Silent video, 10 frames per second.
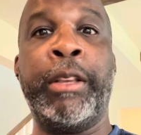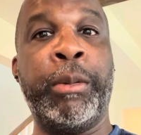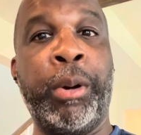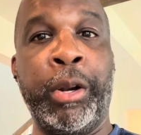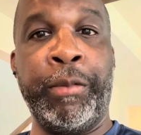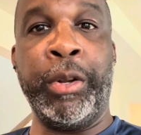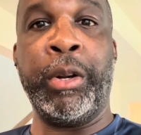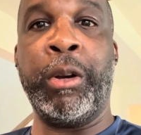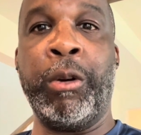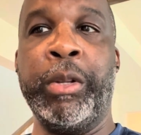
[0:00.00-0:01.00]
a part of your
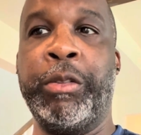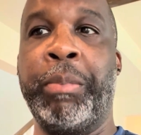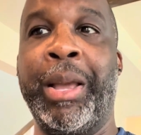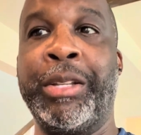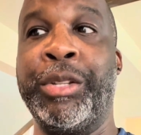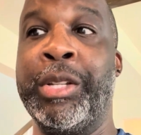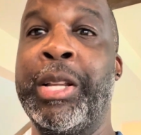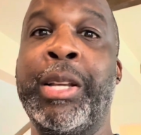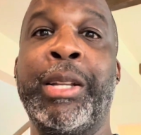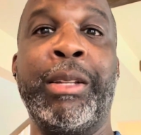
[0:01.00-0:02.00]
home inspection
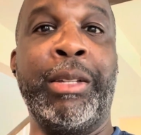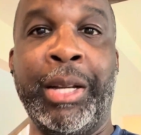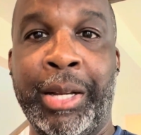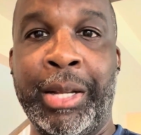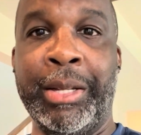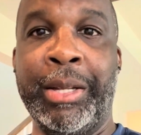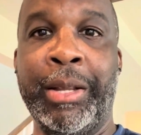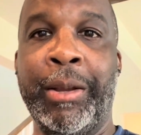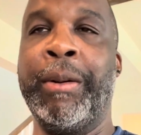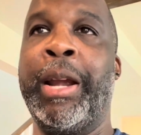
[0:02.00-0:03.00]
done,
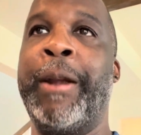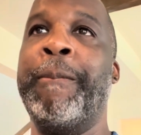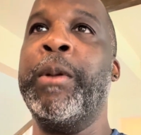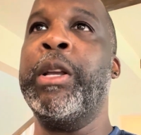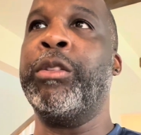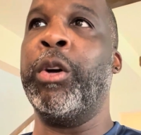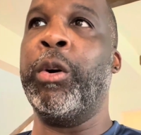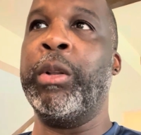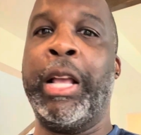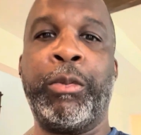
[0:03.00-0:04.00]
right? So that's